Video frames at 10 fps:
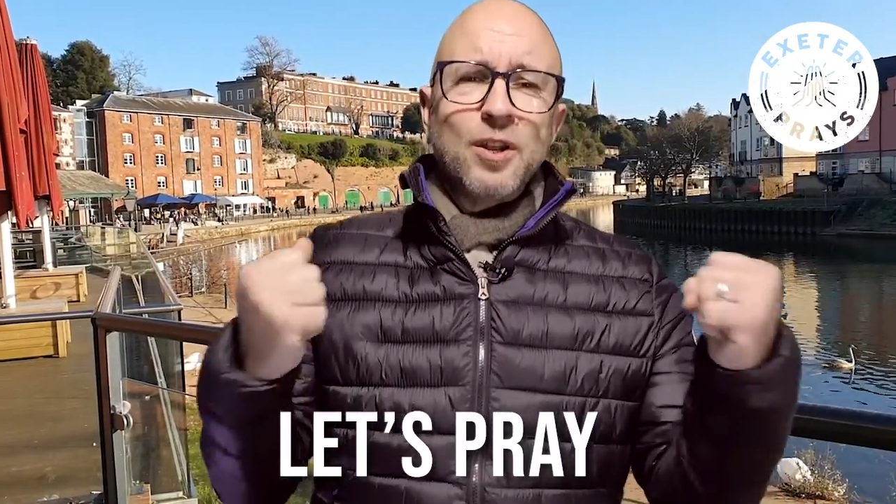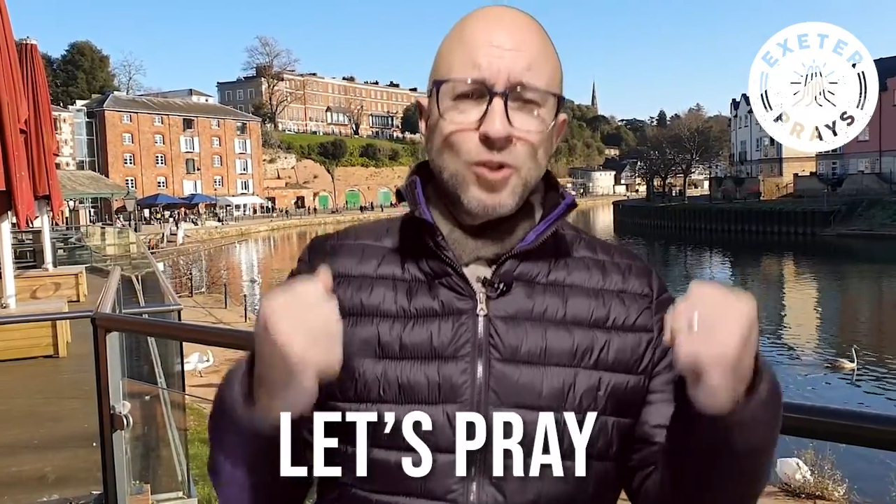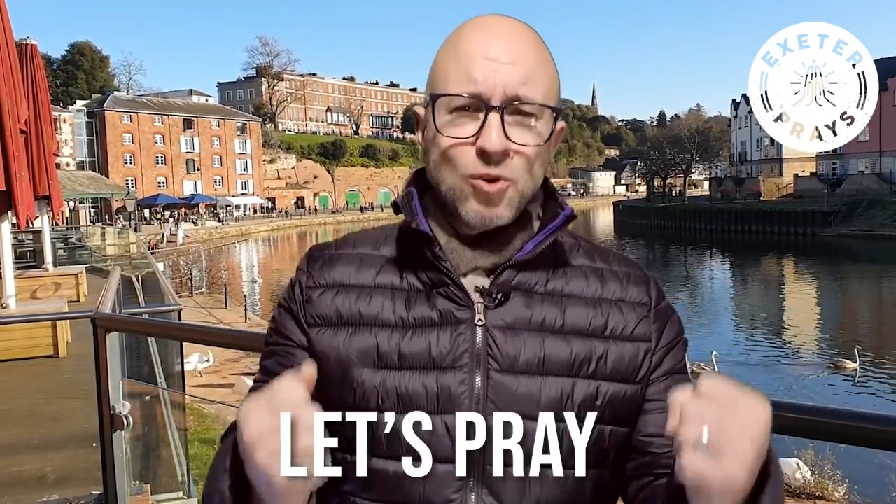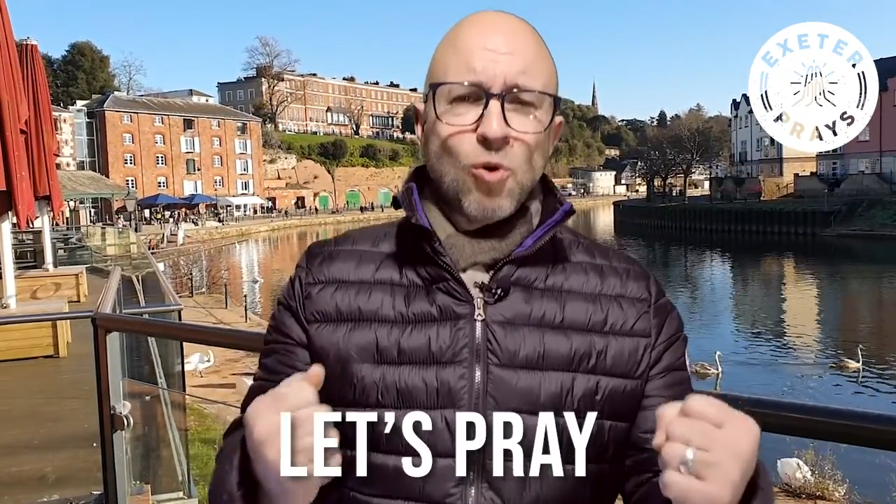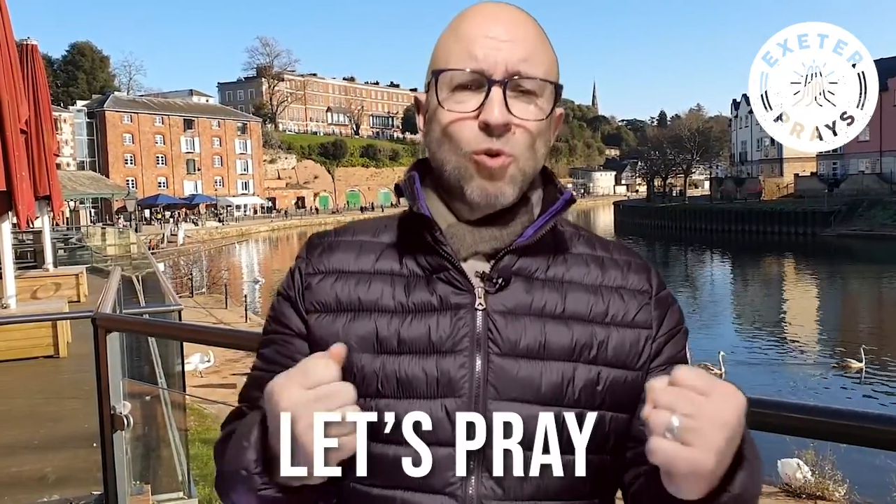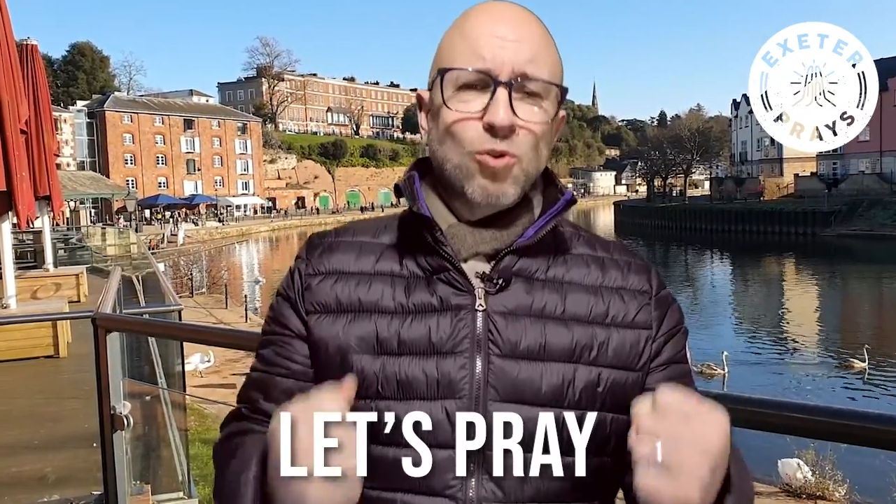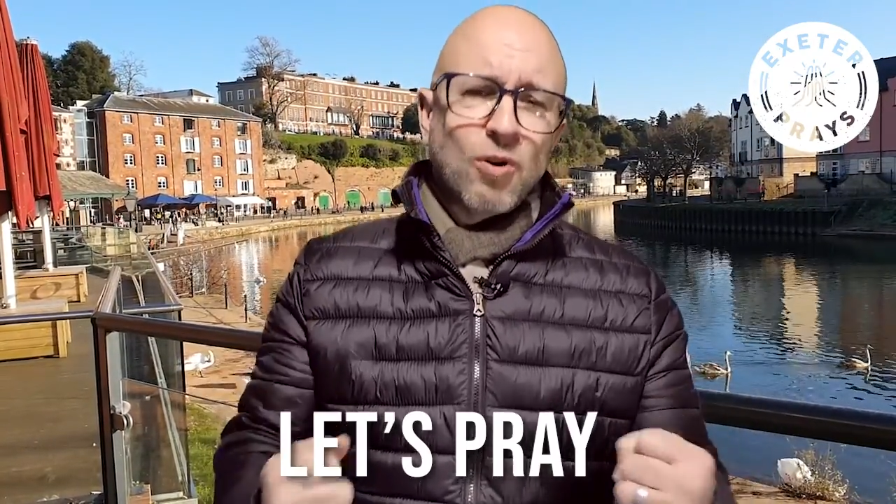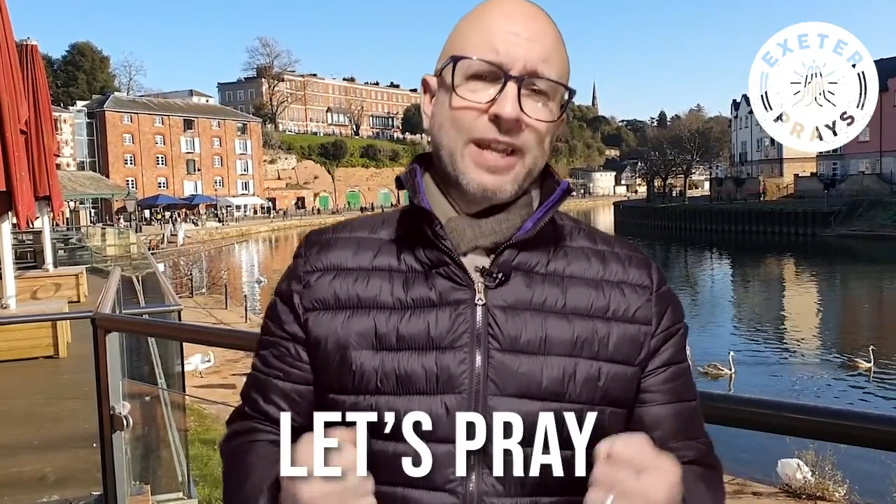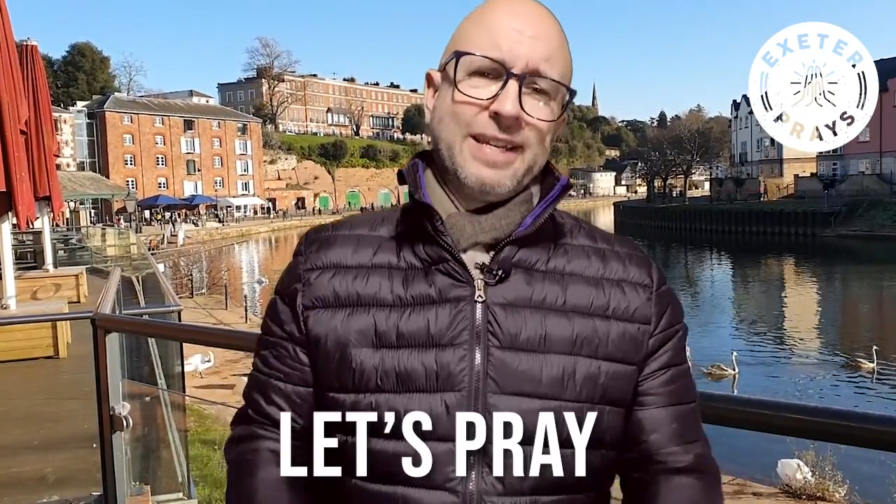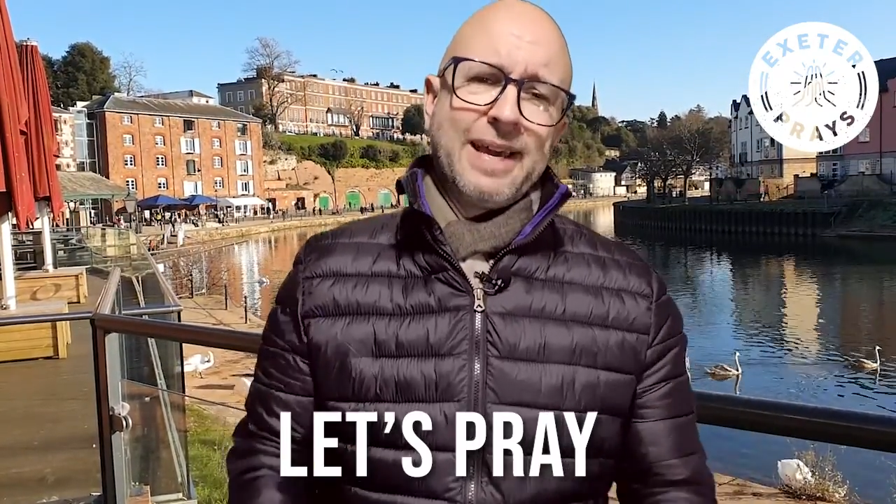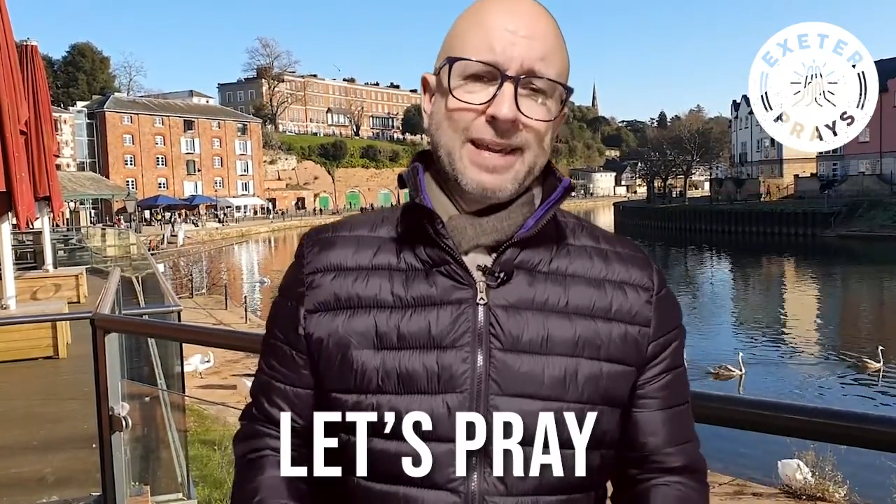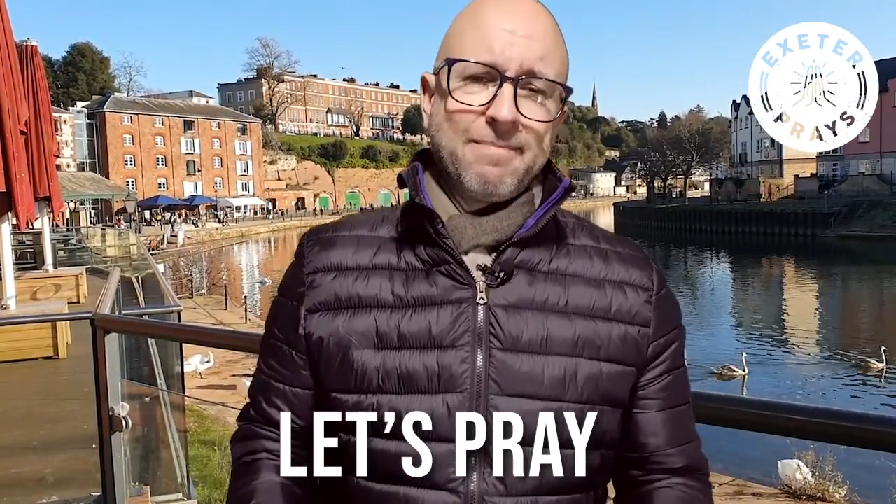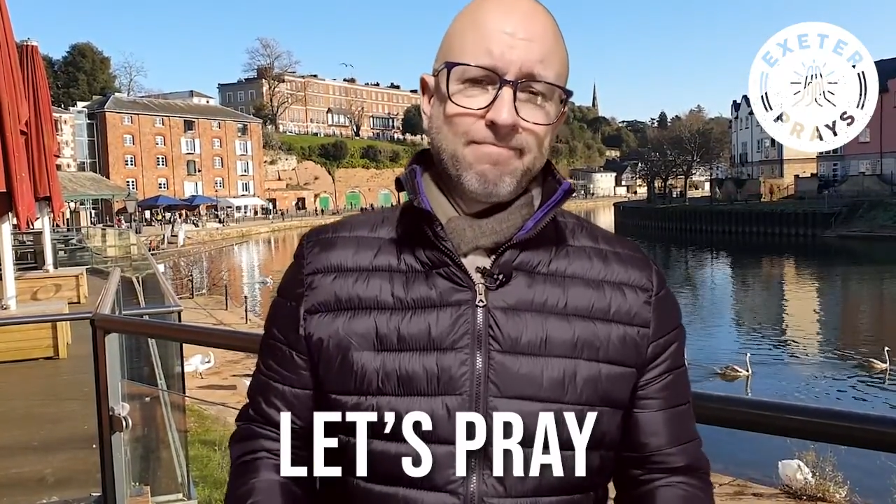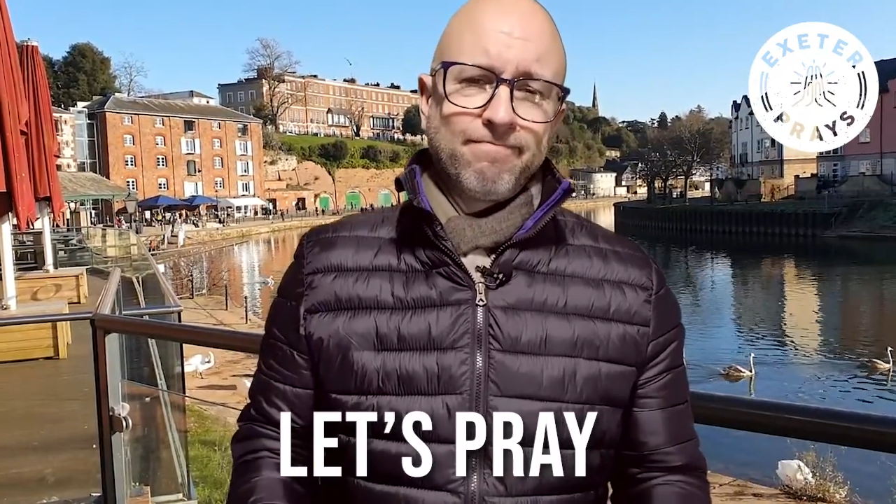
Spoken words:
your great name.